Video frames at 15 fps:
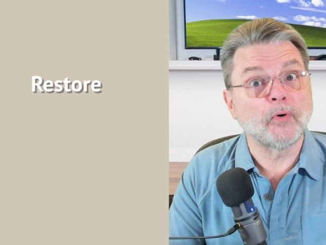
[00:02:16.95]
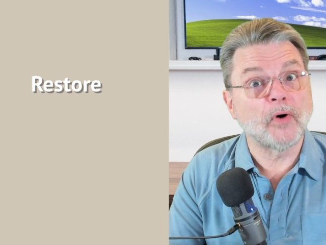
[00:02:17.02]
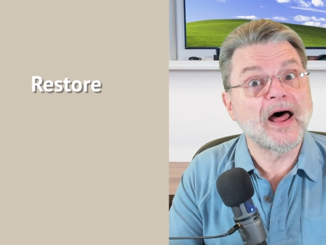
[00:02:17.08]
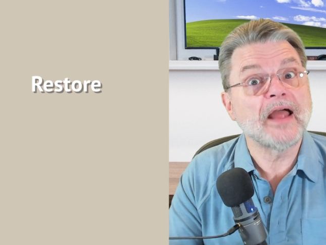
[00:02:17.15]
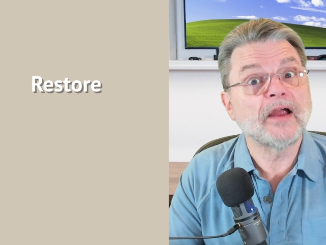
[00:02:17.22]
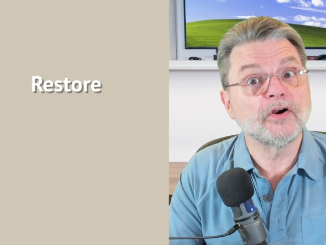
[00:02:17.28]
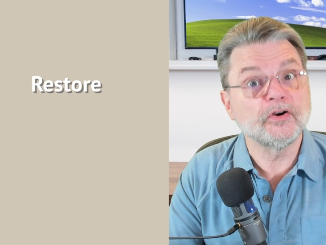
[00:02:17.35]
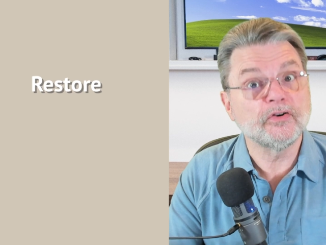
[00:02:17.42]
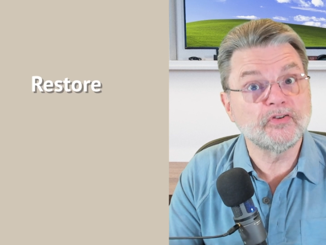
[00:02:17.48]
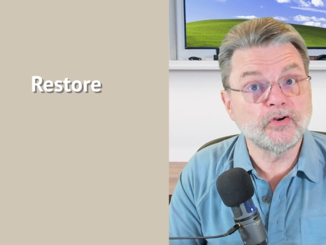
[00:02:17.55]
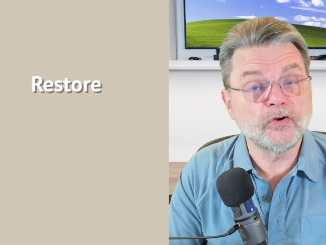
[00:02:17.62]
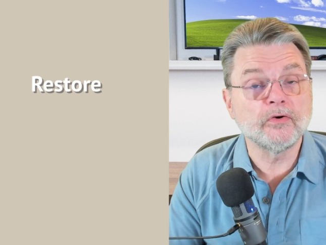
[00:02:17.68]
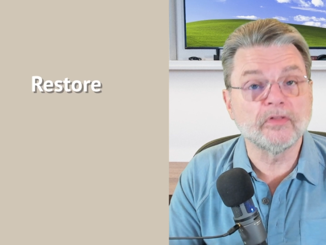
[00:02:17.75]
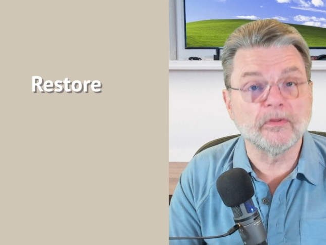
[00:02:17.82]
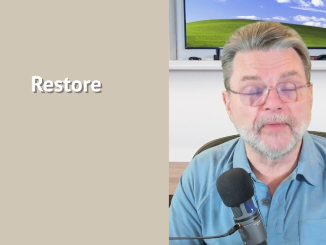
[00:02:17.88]
prior
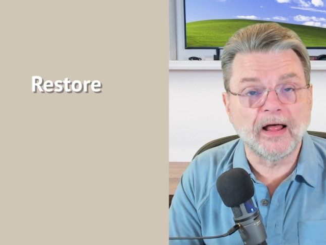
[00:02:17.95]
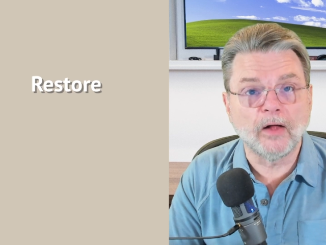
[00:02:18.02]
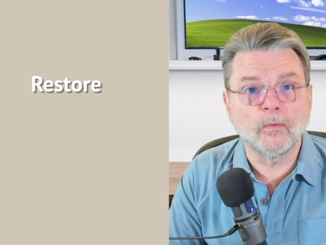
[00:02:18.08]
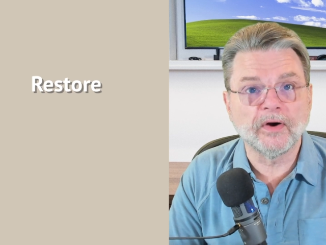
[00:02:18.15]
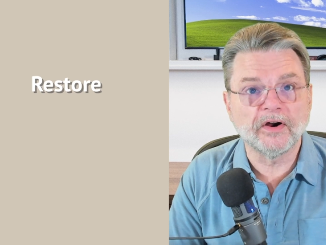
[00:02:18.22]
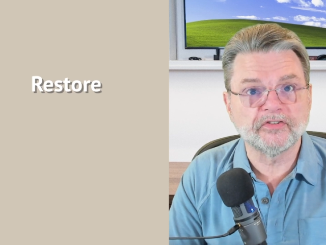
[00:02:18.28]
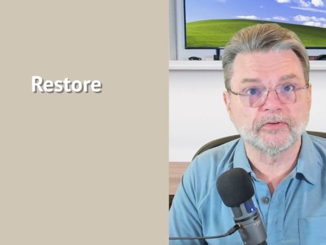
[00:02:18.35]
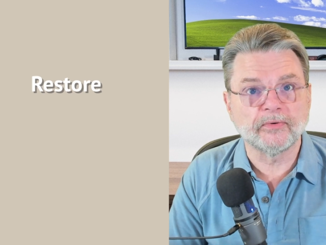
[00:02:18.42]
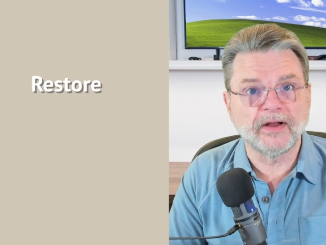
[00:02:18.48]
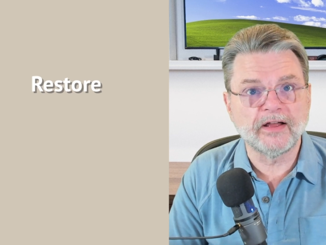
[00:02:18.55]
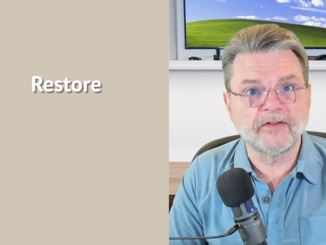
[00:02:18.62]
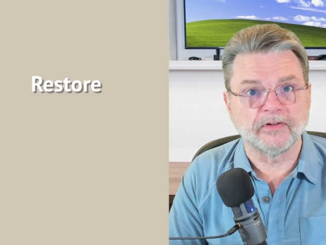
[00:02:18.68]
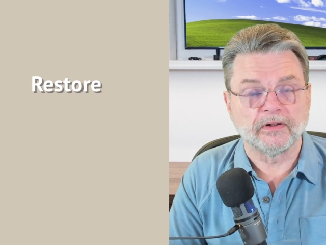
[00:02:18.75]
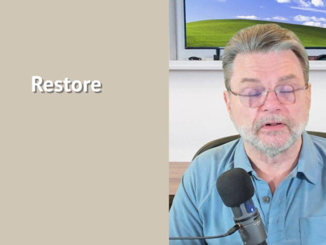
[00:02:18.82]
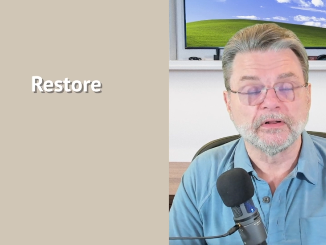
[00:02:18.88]
to the malware's
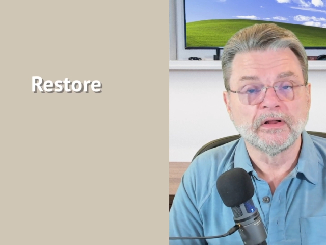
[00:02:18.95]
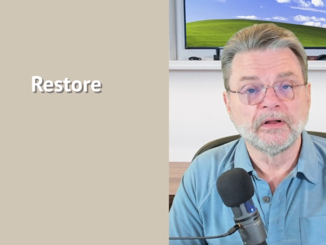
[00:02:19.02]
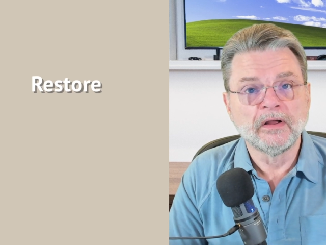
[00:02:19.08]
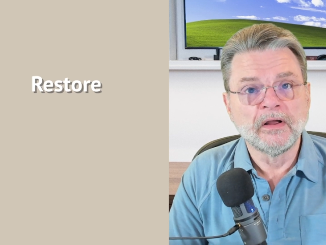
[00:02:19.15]
arrival.